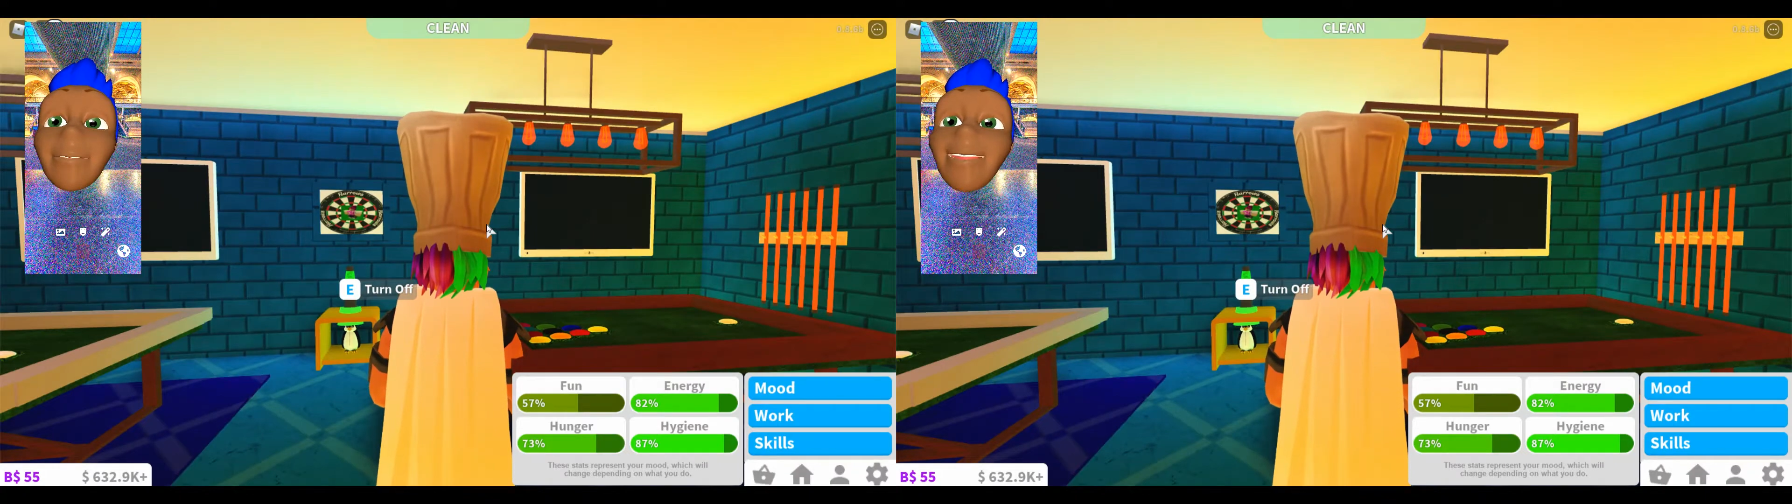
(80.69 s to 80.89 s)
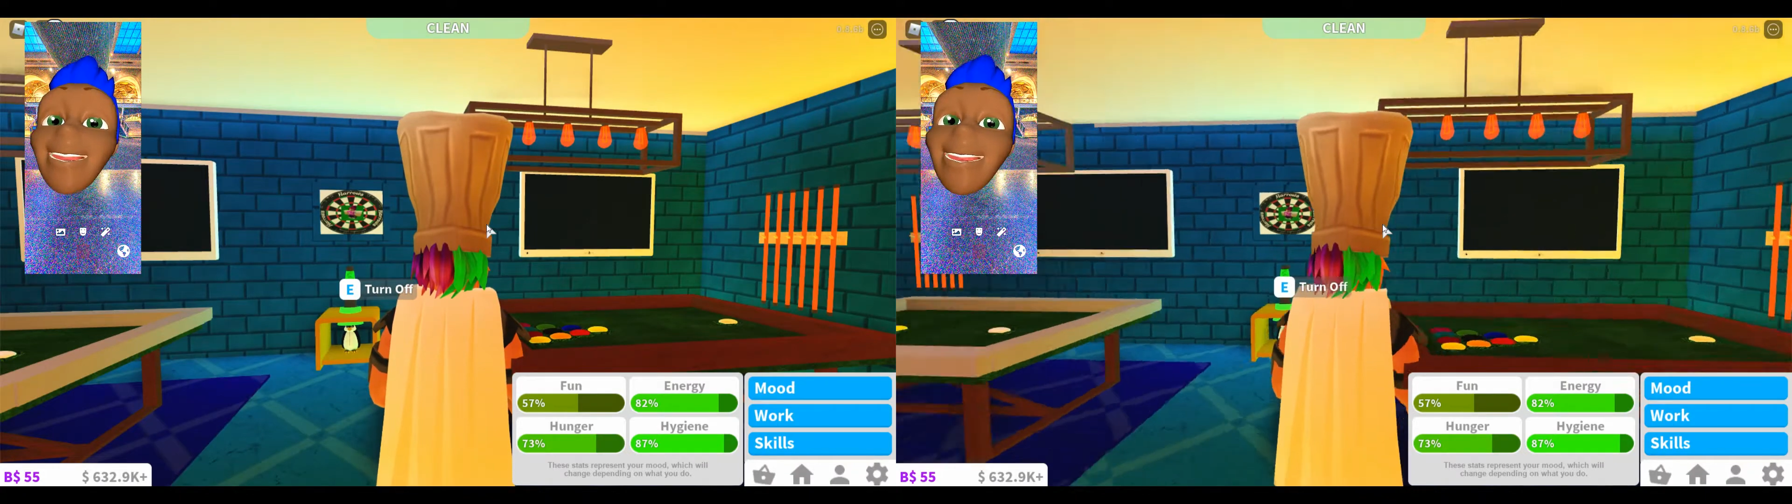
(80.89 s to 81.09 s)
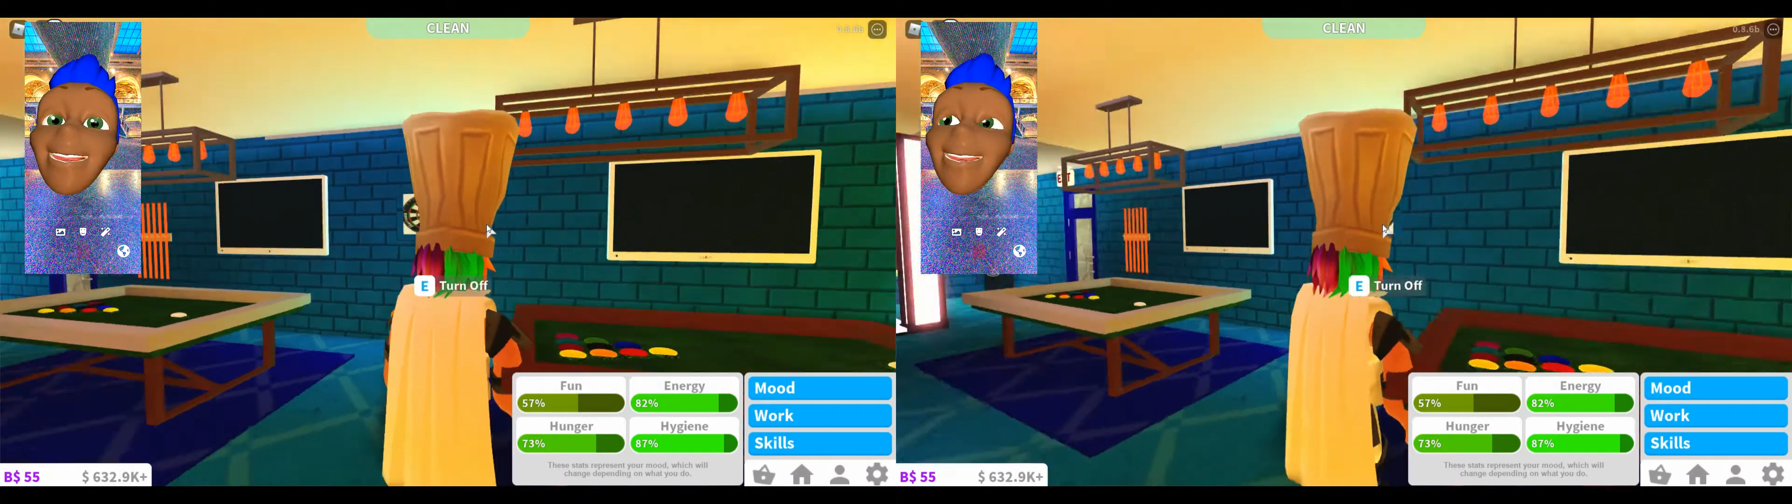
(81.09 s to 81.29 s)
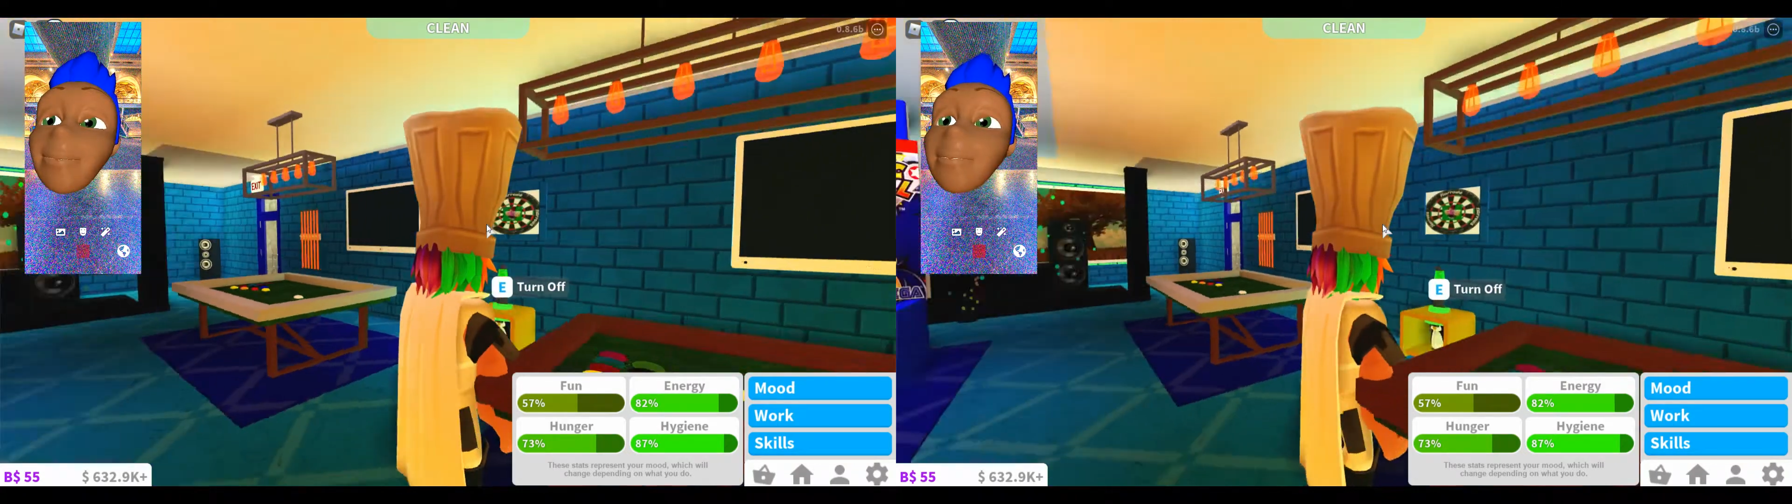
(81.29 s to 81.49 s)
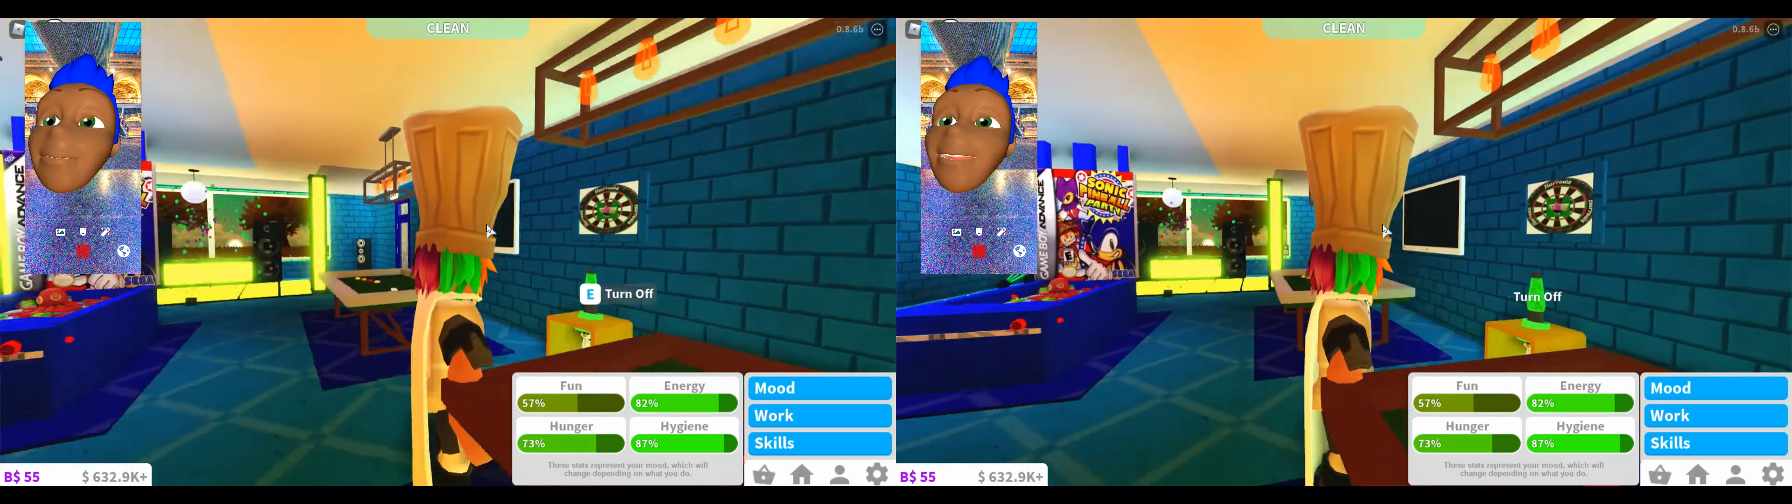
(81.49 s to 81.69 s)
there, number
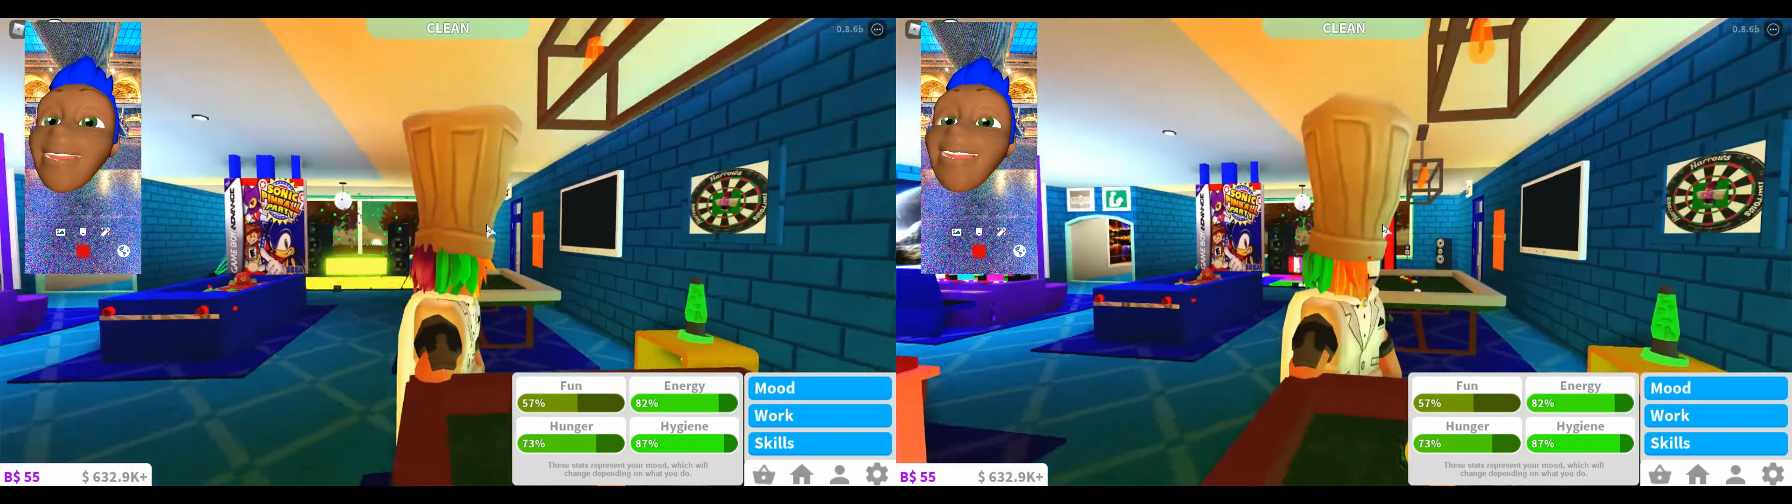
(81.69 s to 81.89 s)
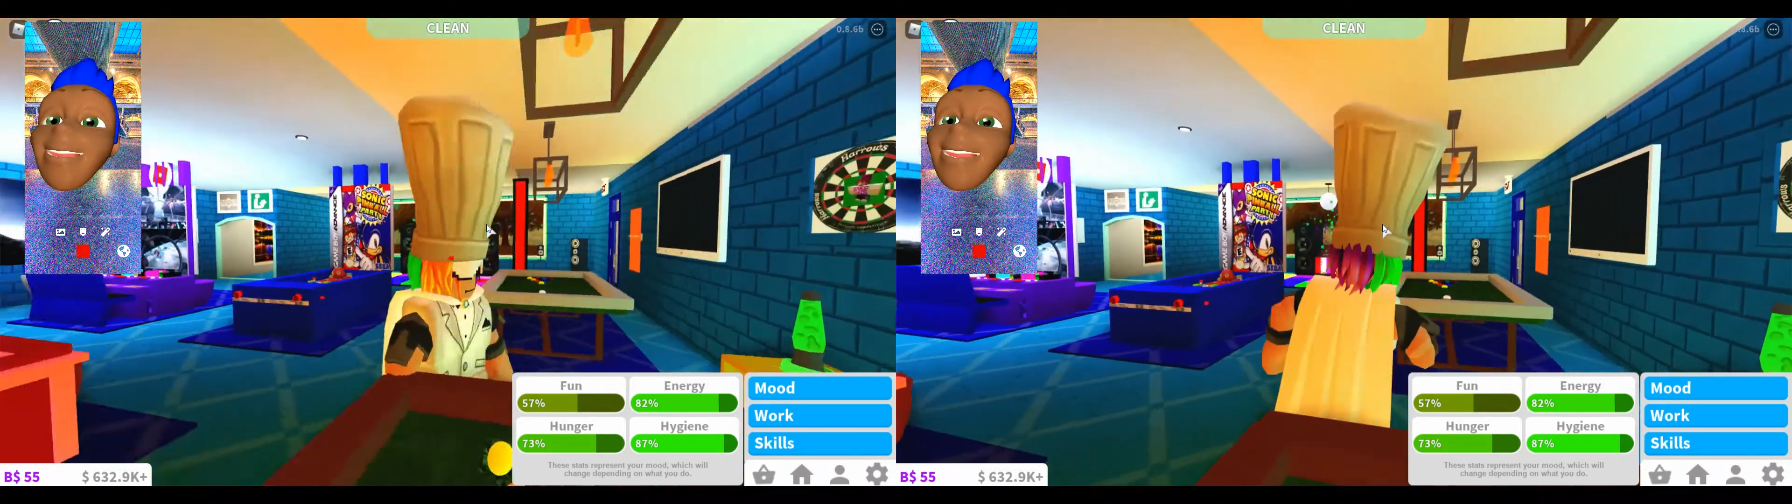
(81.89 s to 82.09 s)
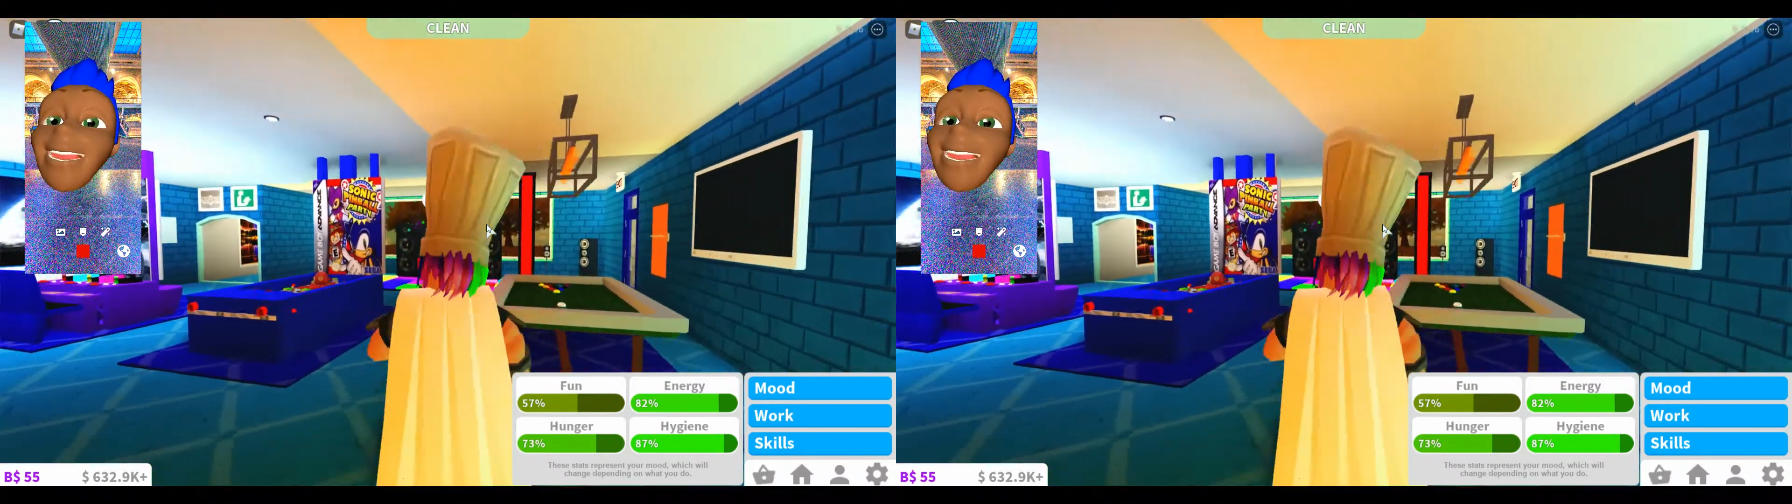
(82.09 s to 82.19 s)
one.